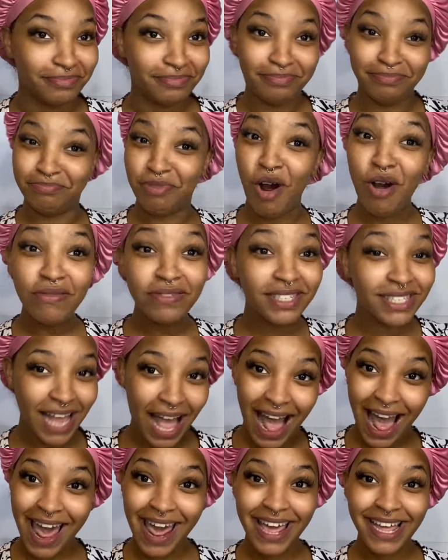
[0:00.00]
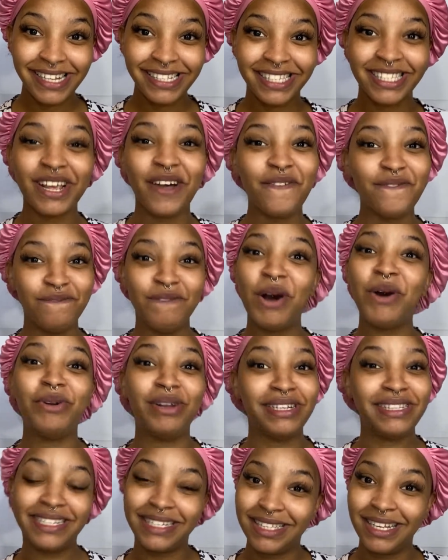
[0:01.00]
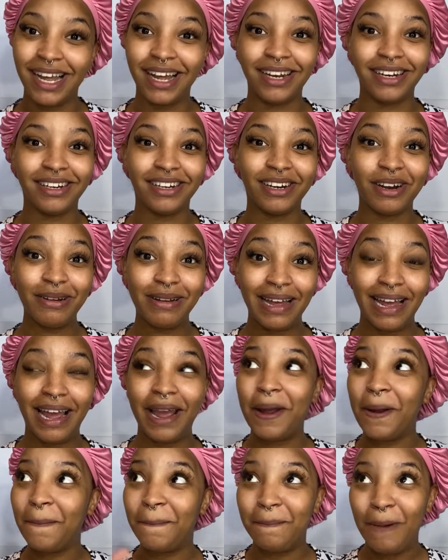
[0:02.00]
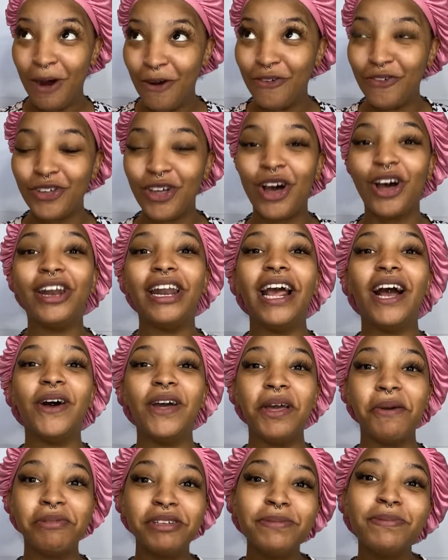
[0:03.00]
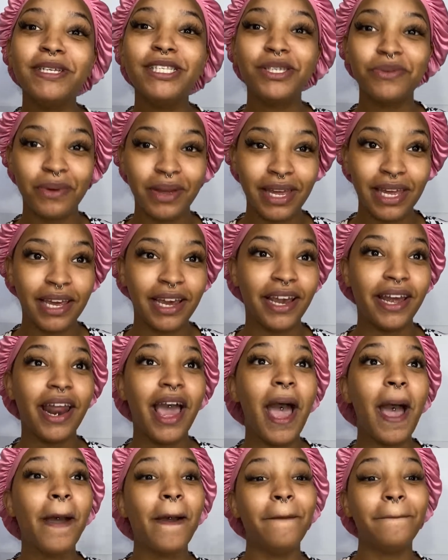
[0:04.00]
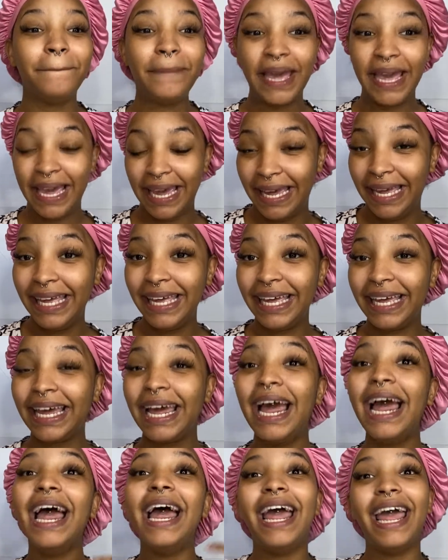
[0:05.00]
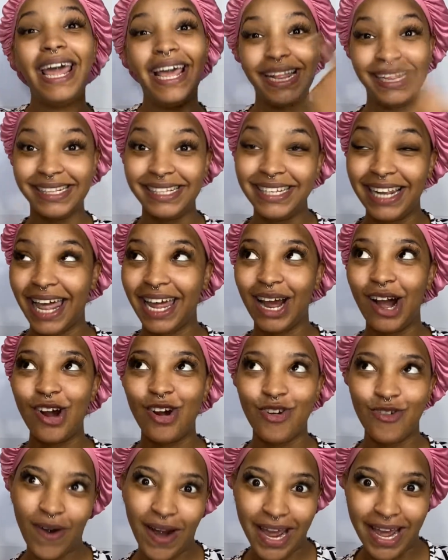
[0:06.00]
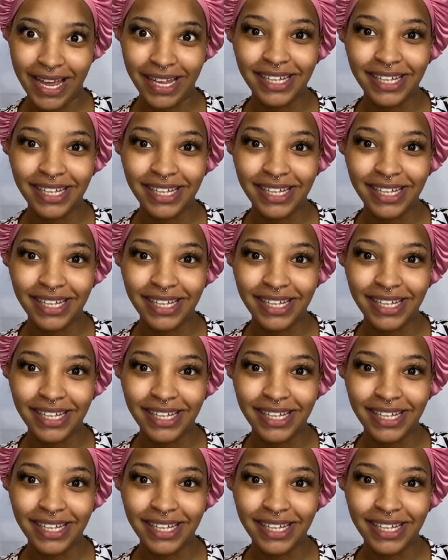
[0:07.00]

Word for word: both sides voted this color, okay? Both of y'all. Now, it was between pink and like a gray